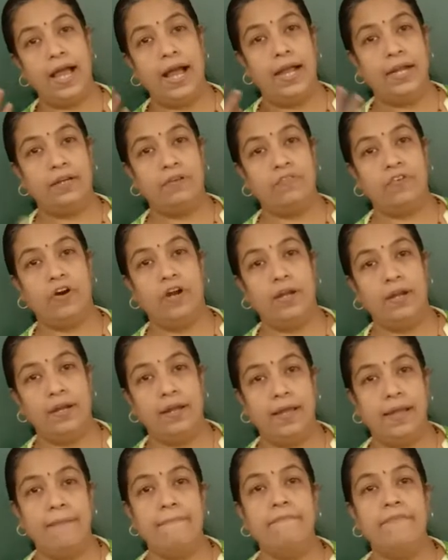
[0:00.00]
at what
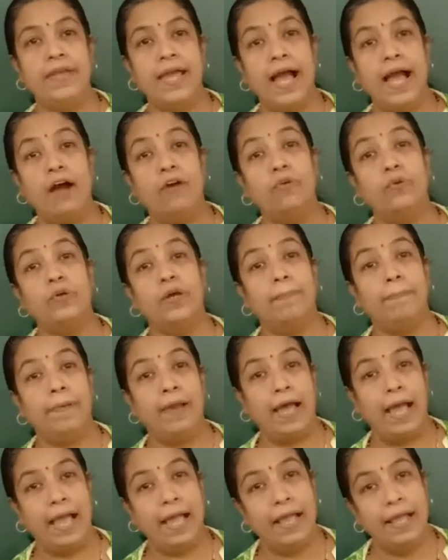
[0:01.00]
time we have to
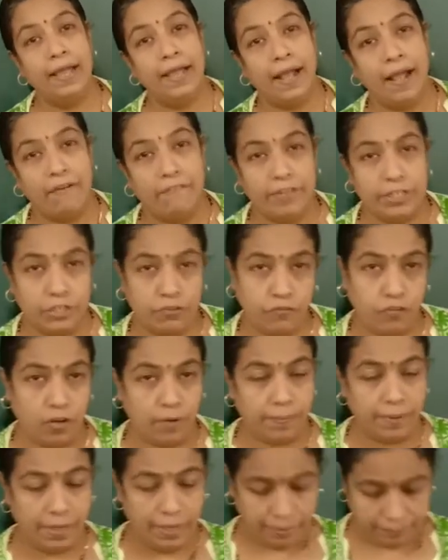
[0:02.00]
apply which
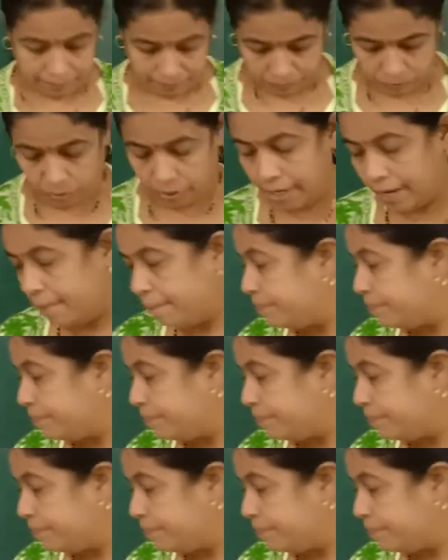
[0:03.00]
formula. Okay?